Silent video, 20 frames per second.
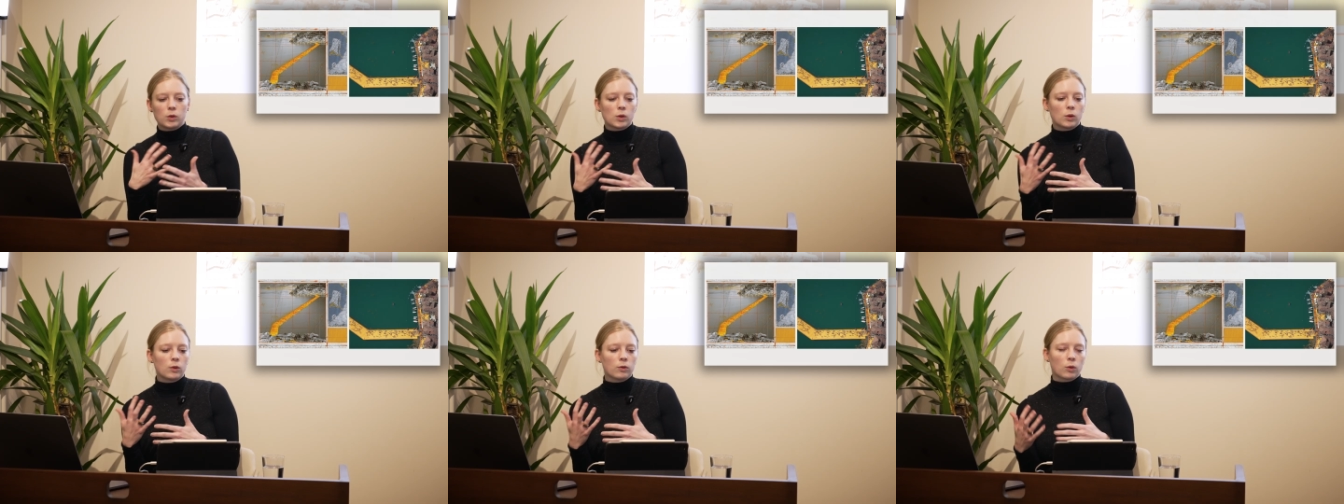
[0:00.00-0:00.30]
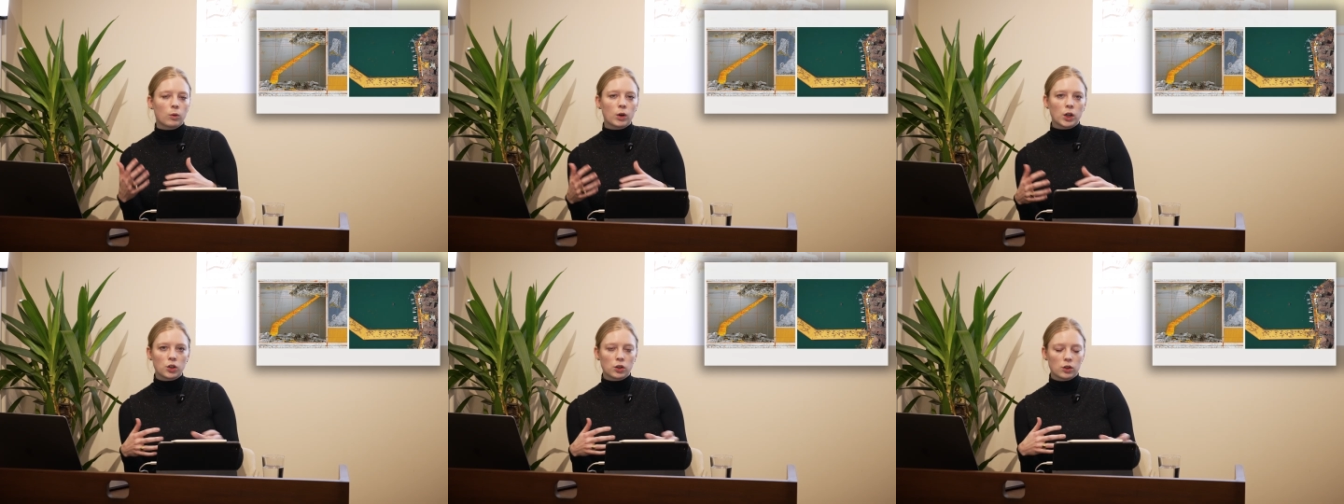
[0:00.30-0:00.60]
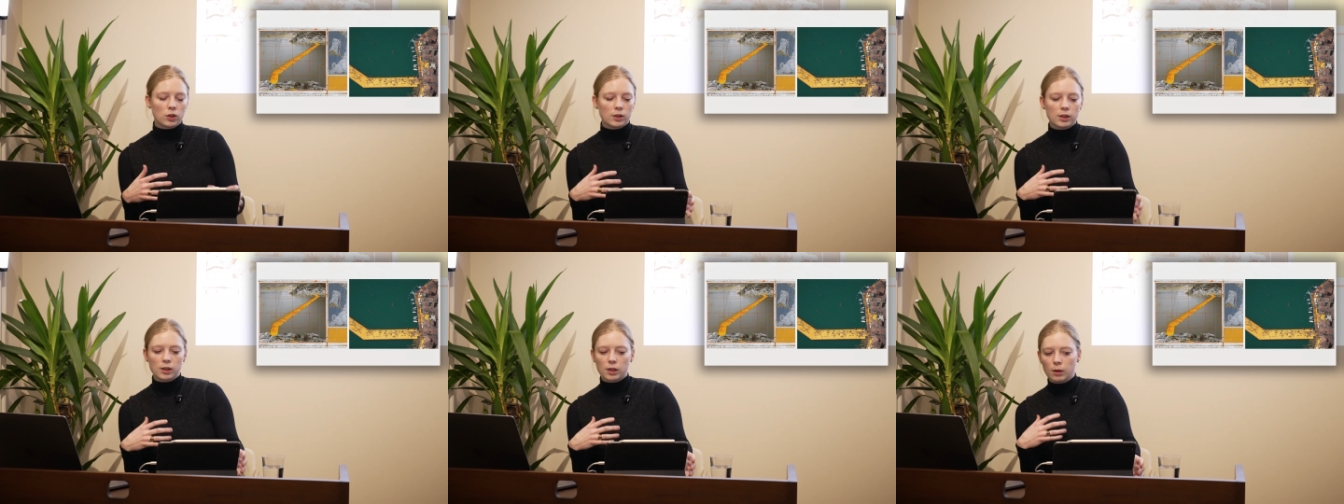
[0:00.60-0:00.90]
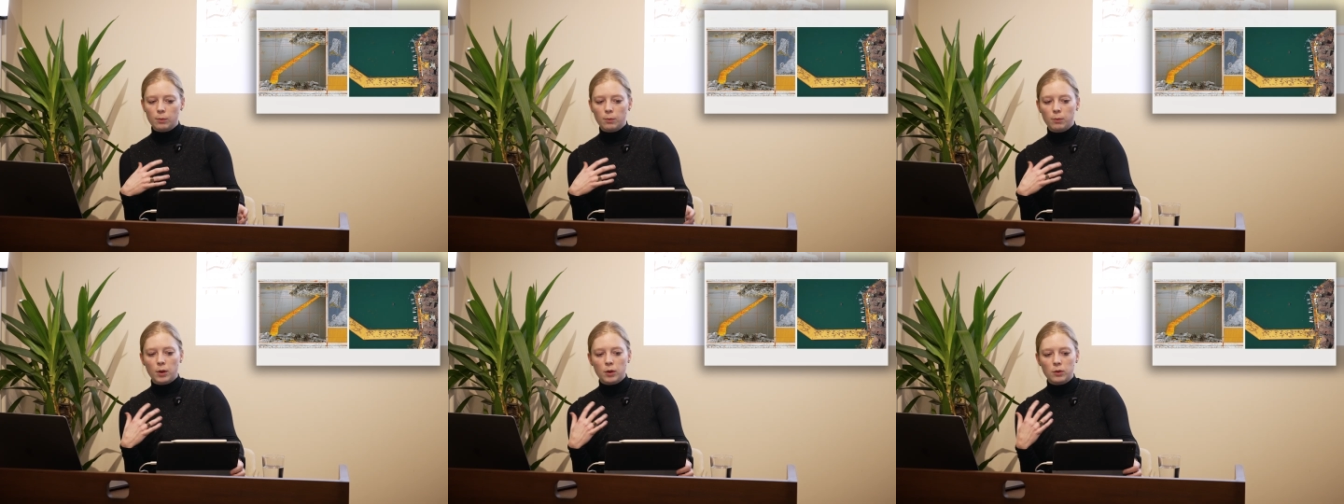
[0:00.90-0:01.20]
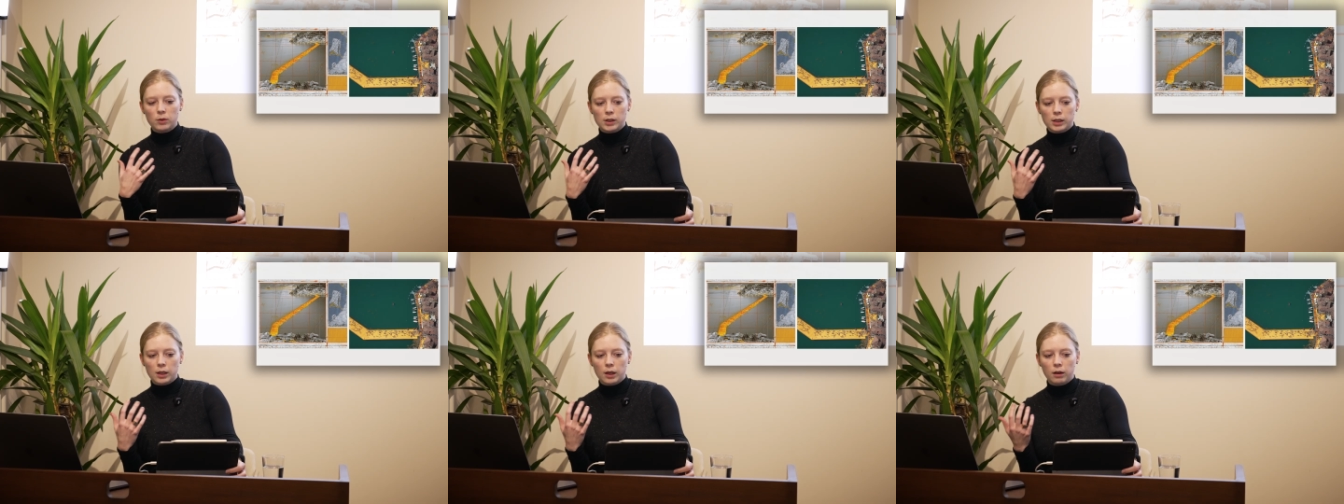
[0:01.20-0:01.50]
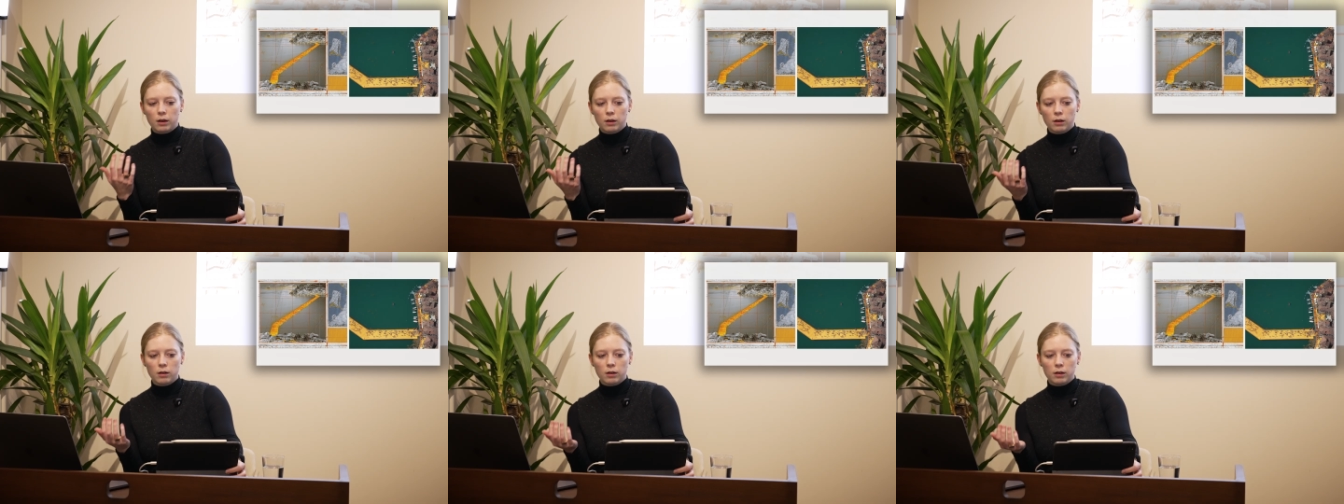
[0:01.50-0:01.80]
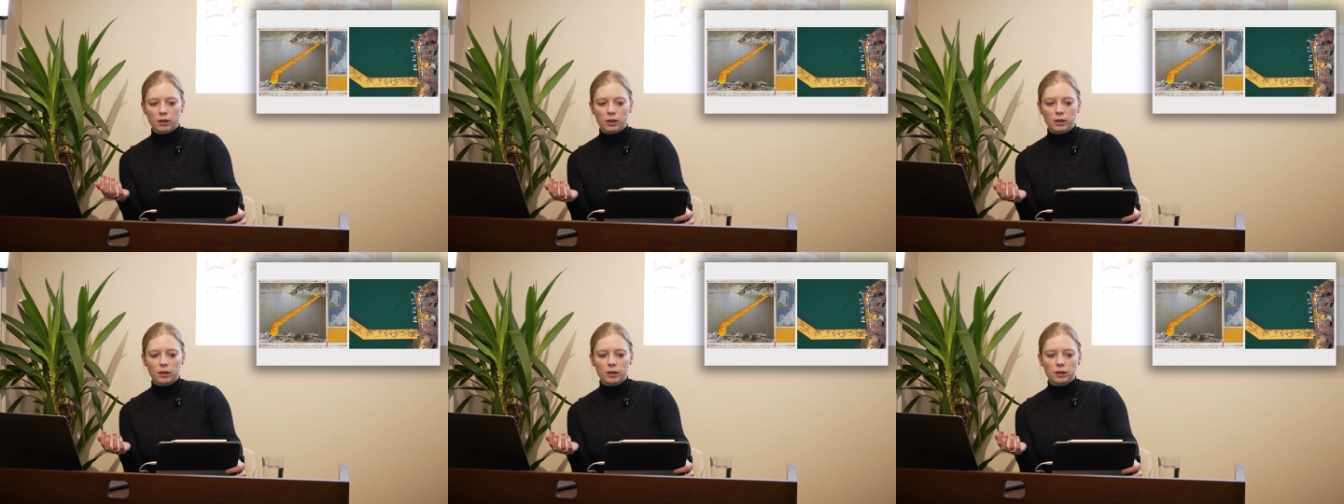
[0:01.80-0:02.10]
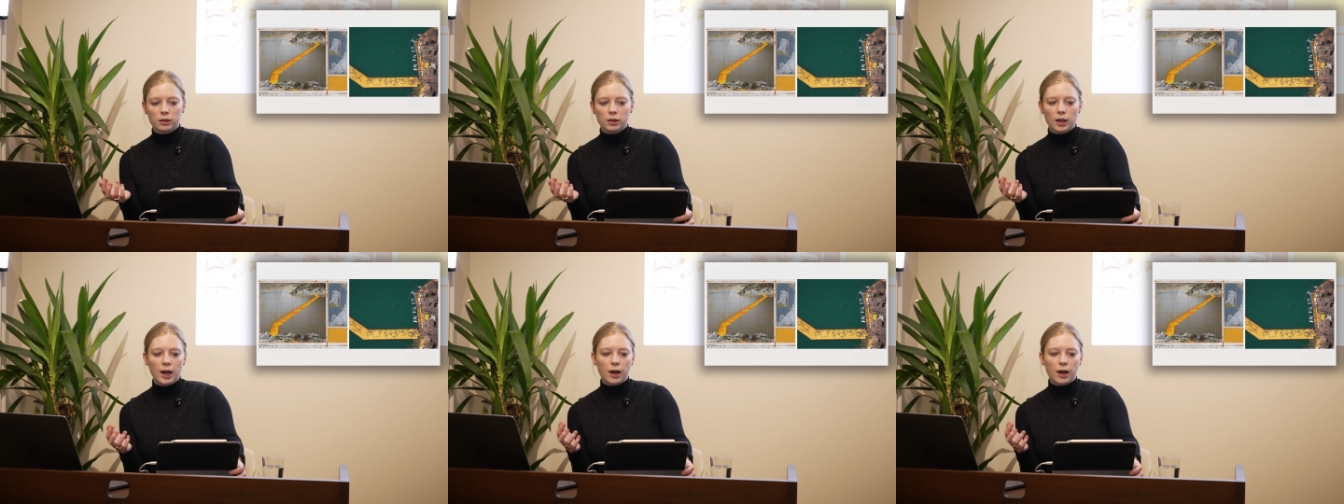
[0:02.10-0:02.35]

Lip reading: sort of questions that I'm posing are,